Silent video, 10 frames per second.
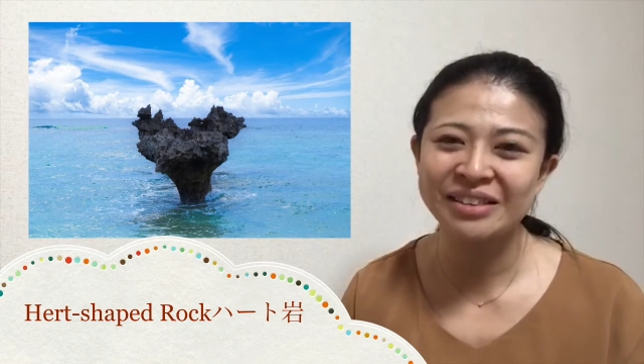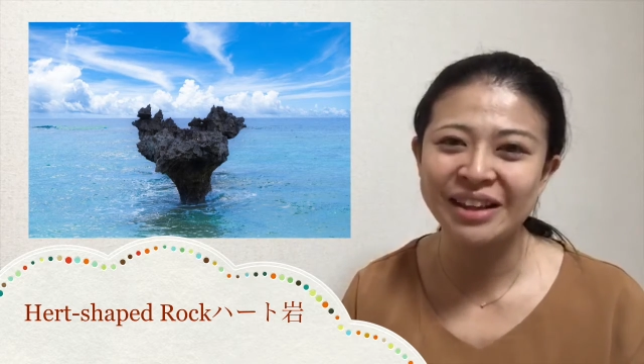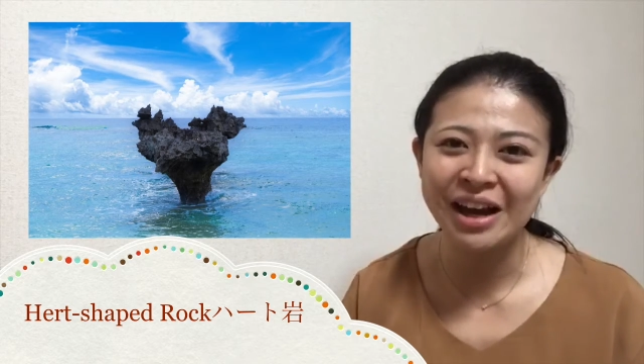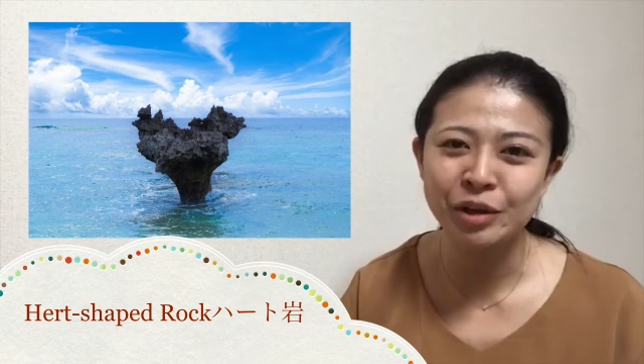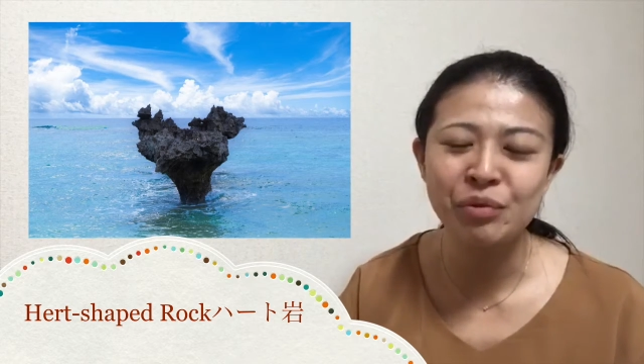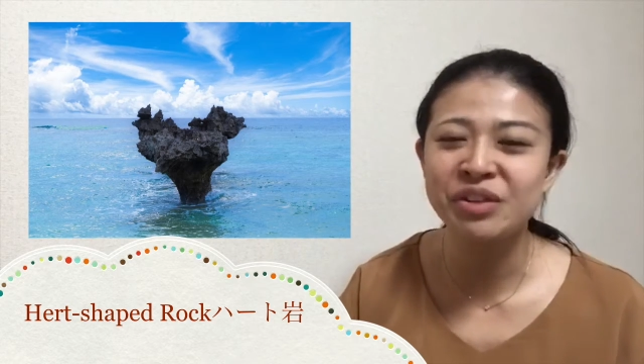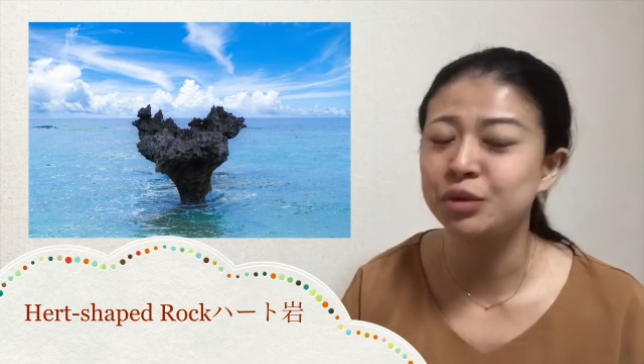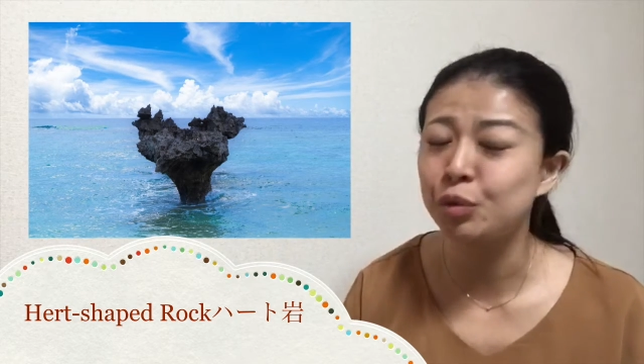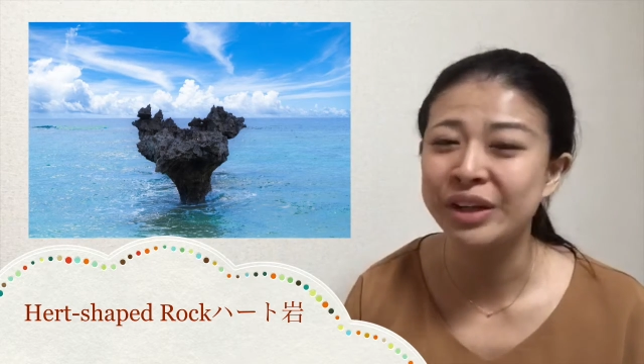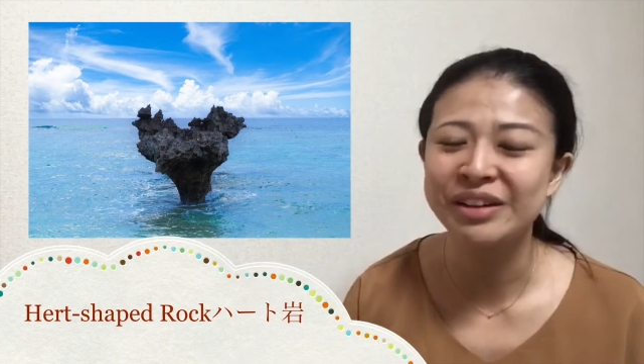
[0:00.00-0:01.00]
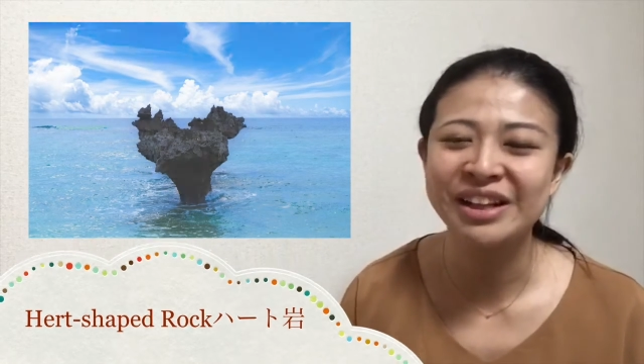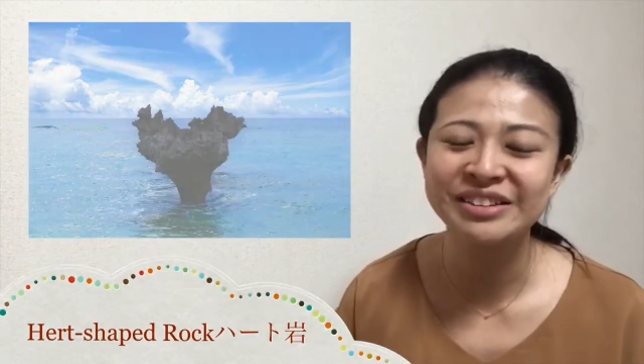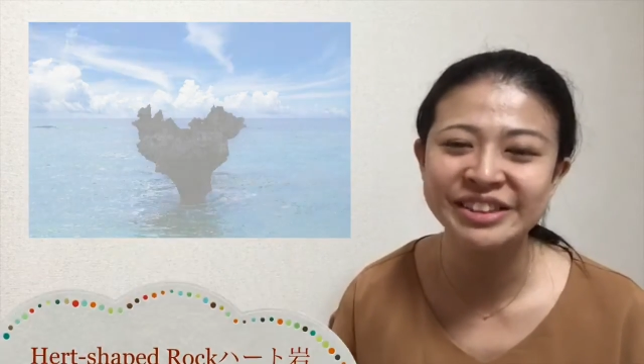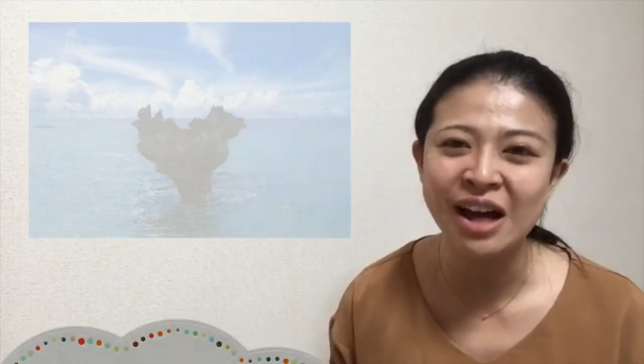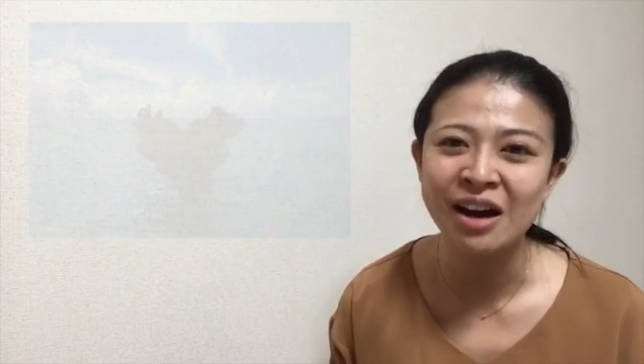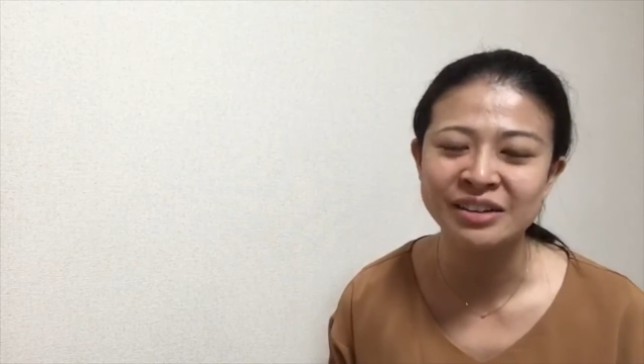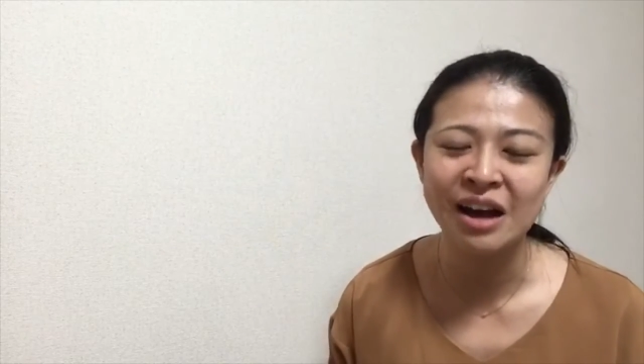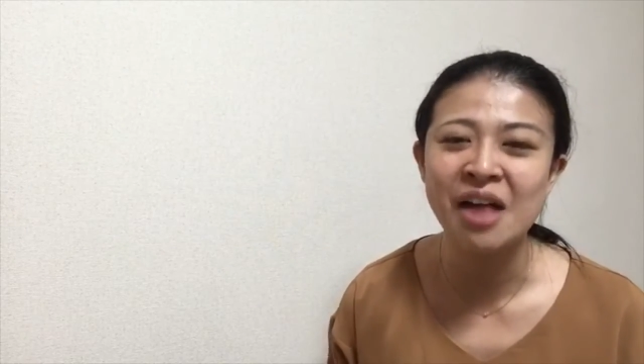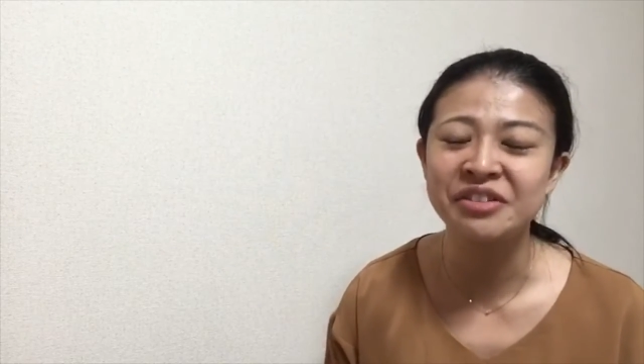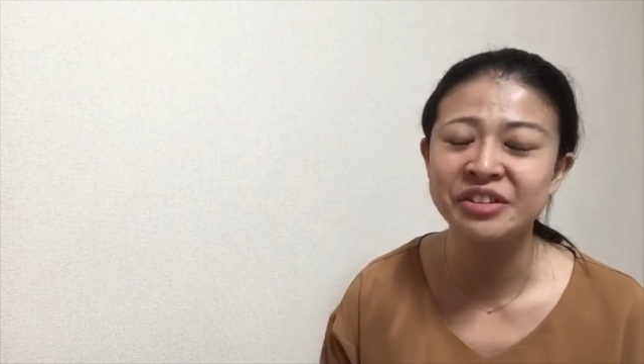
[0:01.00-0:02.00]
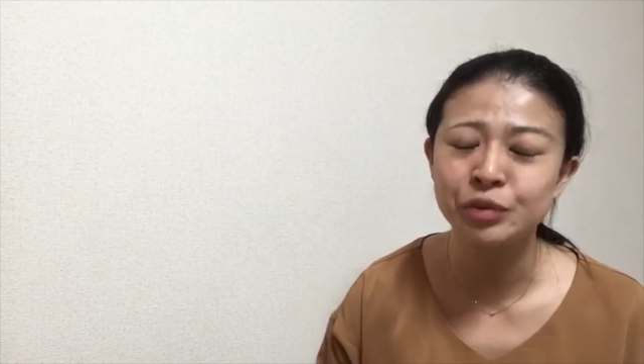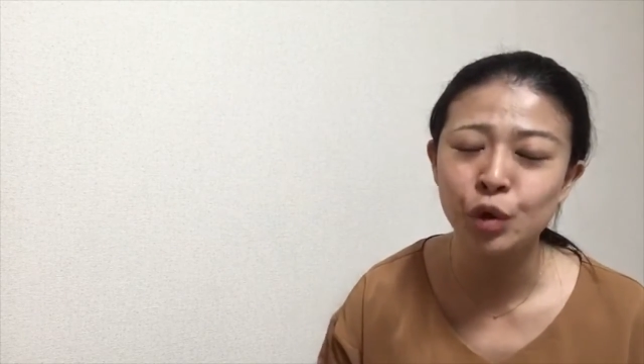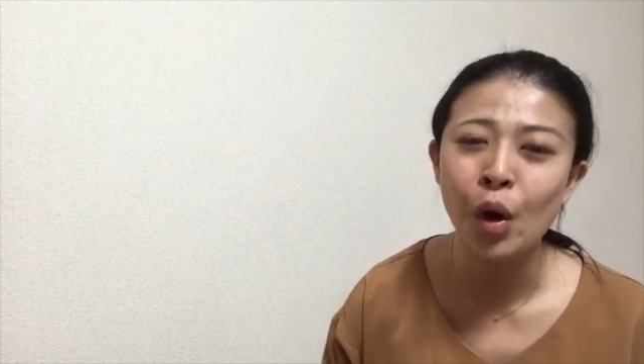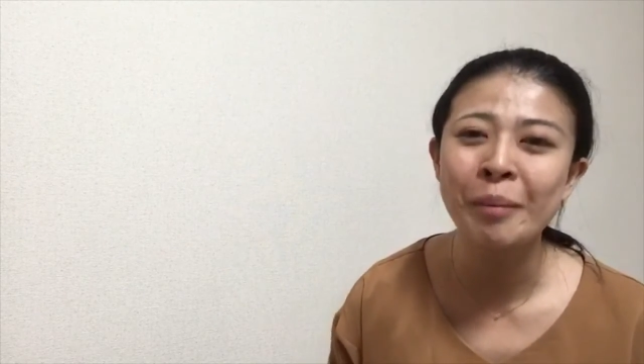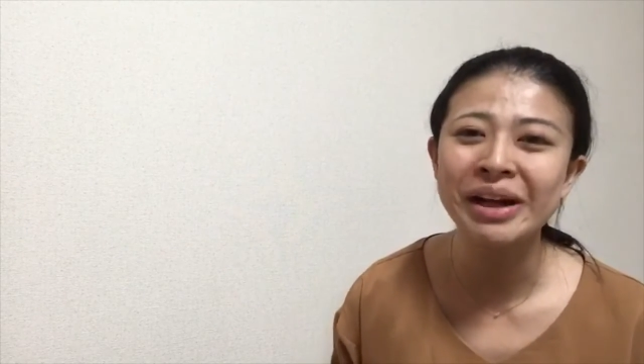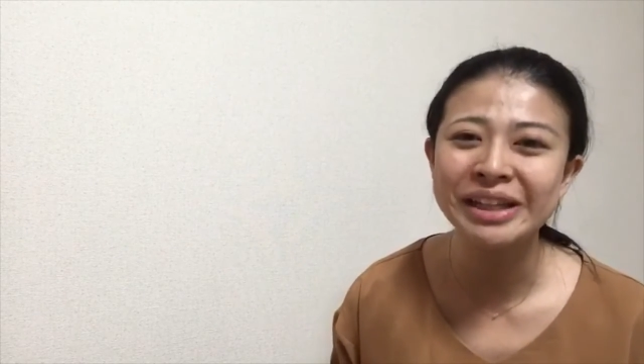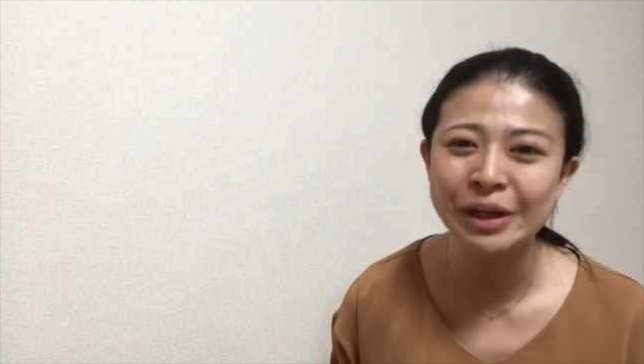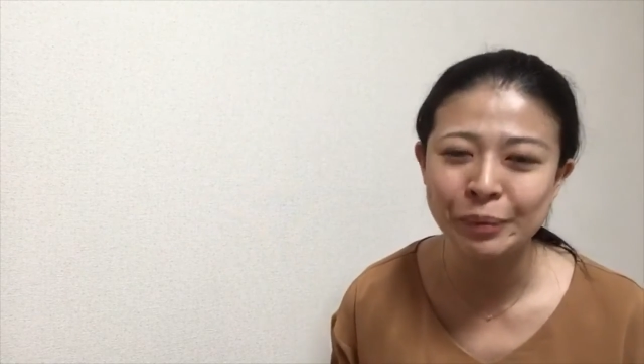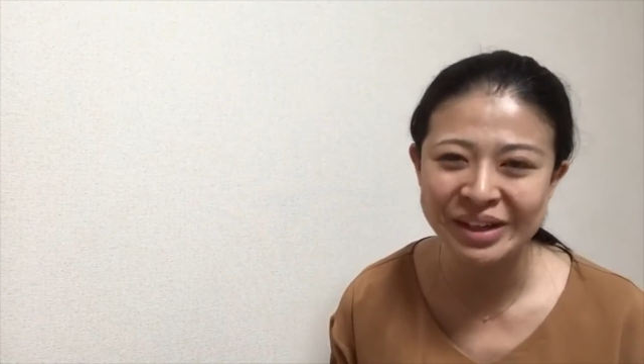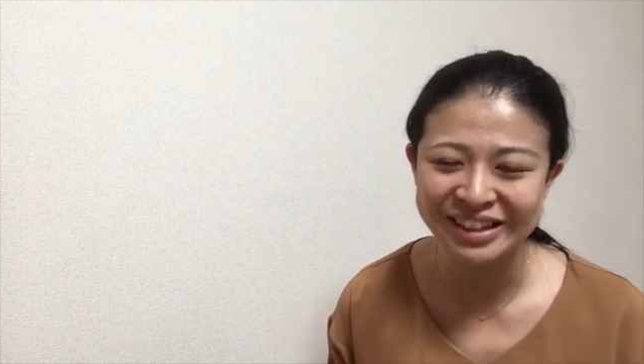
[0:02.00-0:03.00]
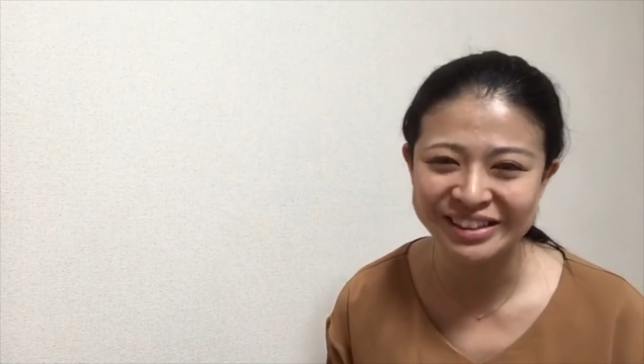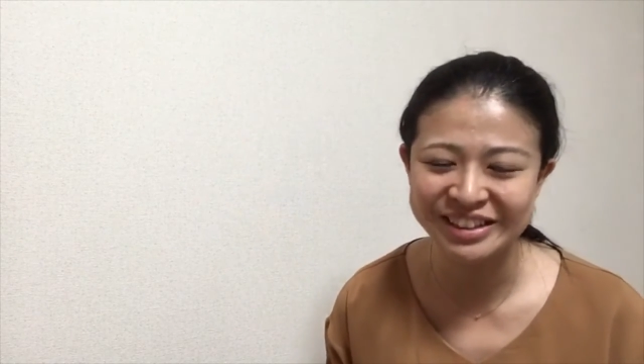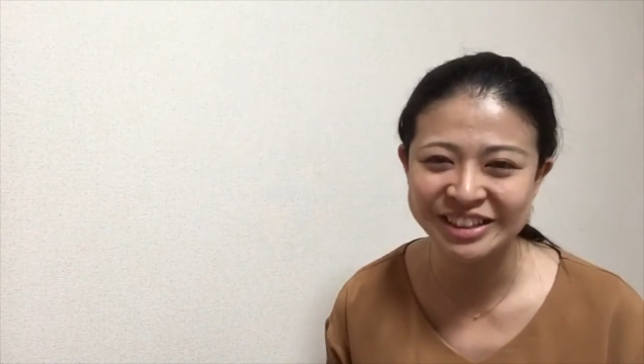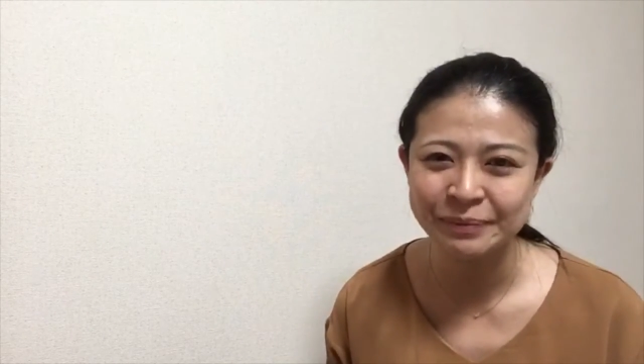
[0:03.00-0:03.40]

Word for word: night with twinkling stars at this romantic beach.